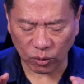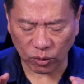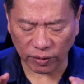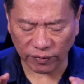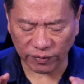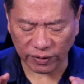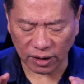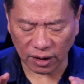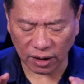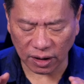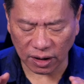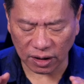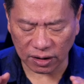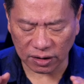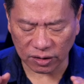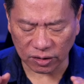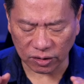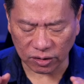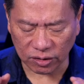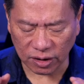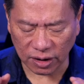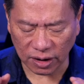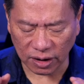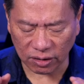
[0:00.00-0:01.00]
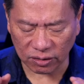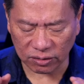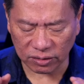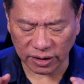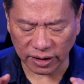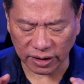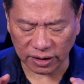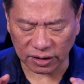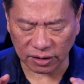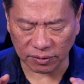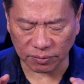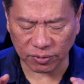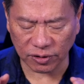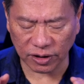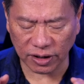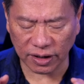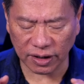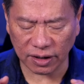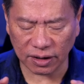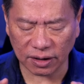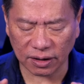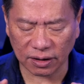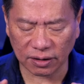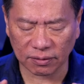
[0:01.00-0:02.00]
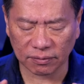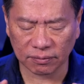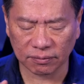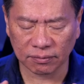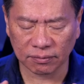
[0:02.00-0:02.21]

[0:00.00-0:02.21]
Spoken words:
be aware of your heart, your crown. Take a deep breath.